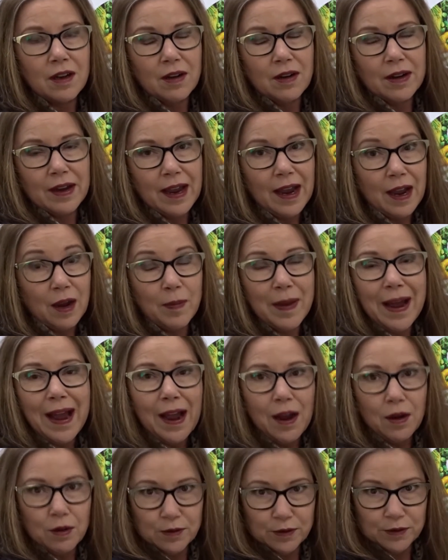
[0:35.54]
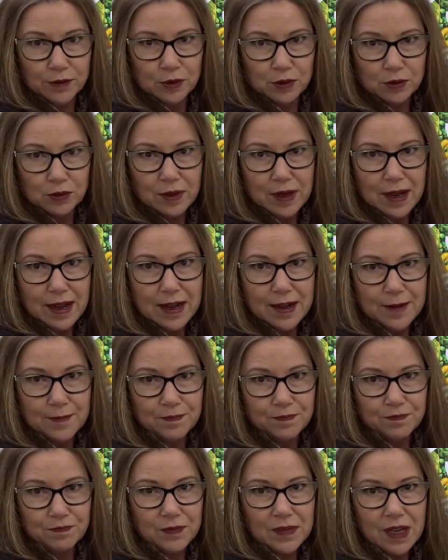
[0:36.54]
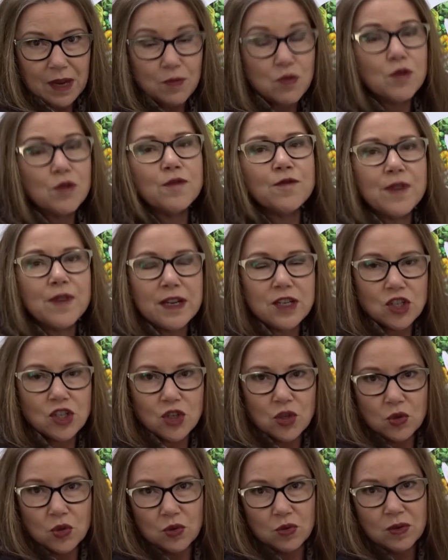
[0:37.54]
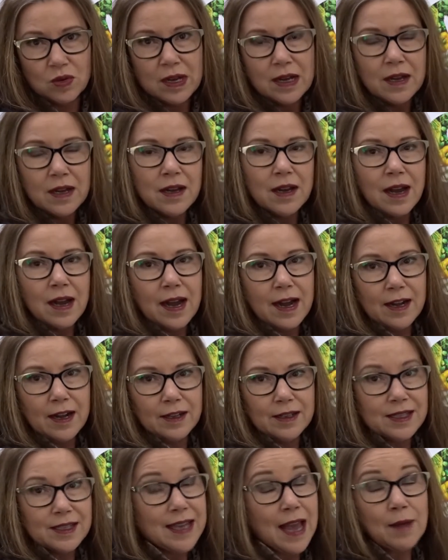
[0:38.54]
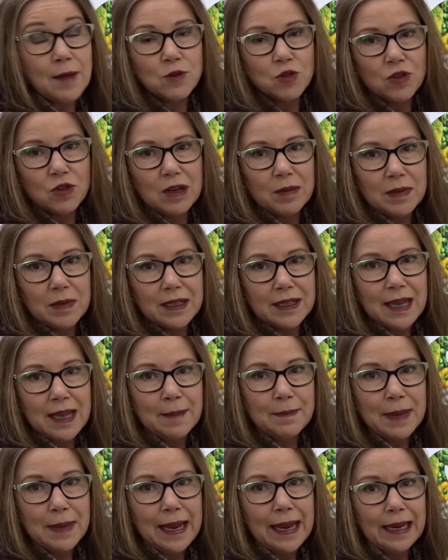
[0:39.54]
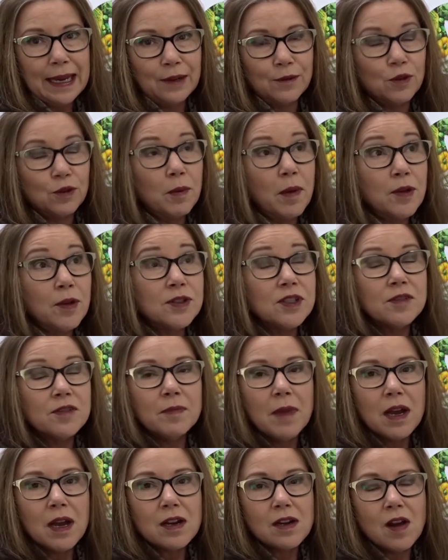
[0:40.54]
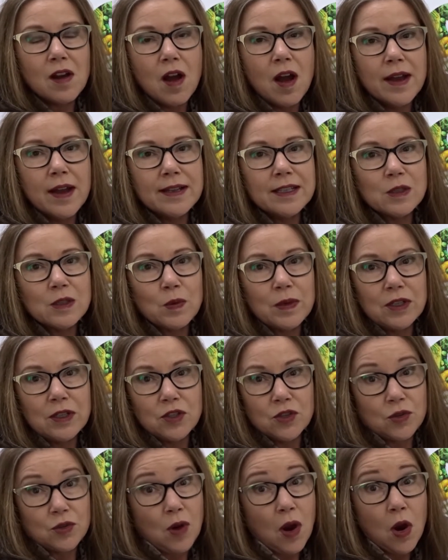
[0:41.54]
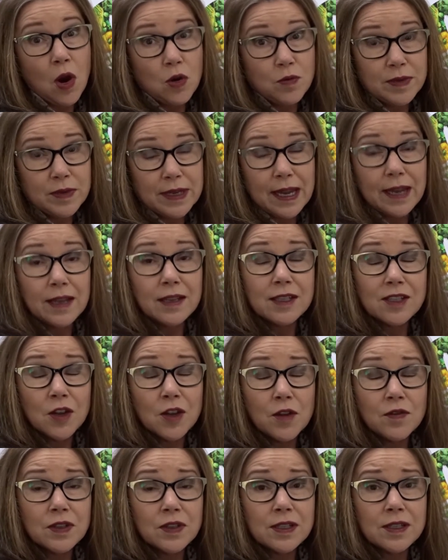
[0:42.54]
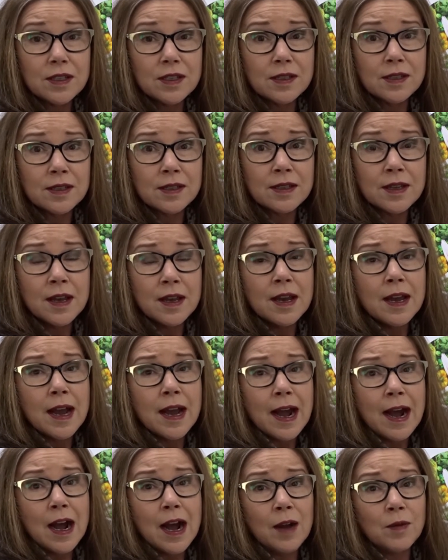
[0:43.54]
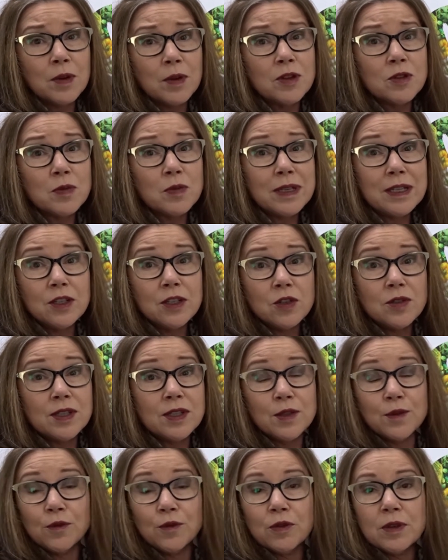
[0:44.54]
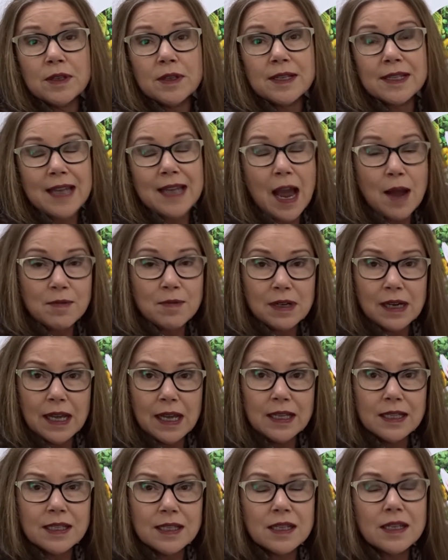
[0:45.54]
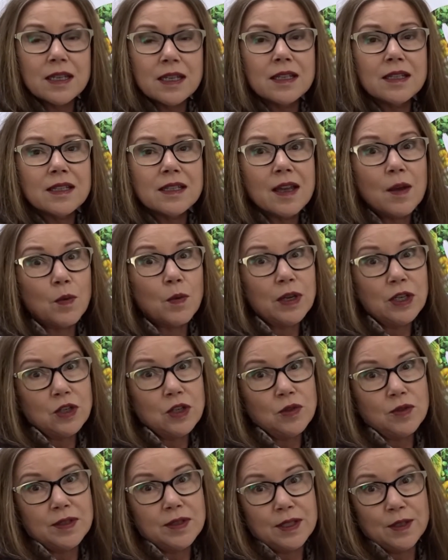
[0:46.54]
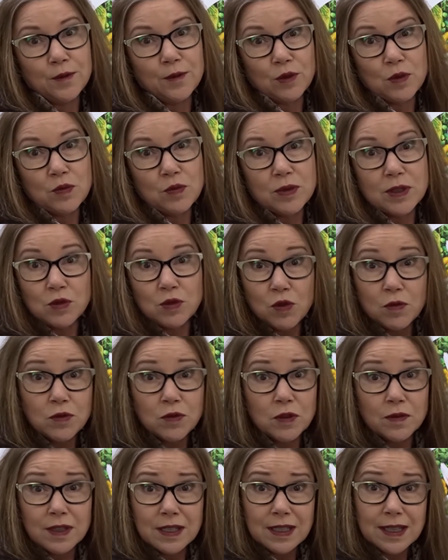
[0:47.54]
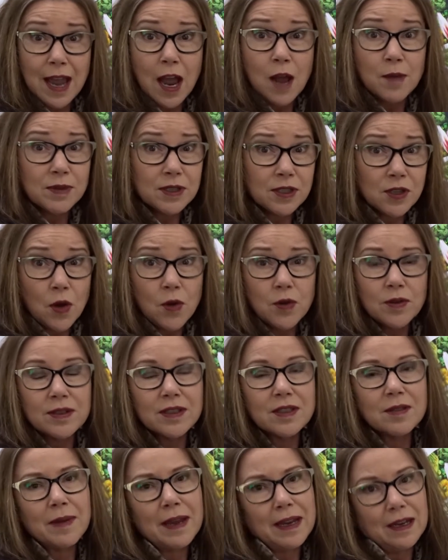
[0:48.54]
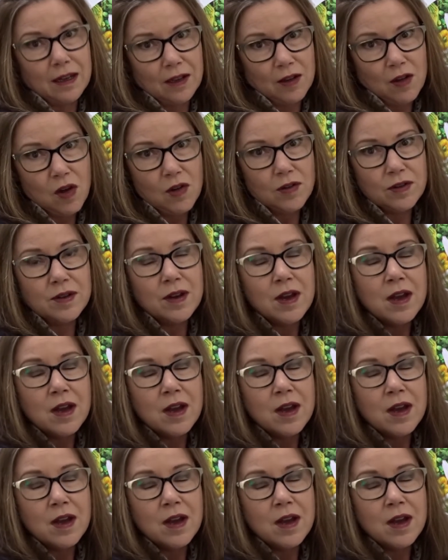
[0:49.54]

how powerful a professional scalp treatment can be. For most of my clients, we do home care services, whereas we use different scalp cleansers and we use different prescriptive scalp soaps depending on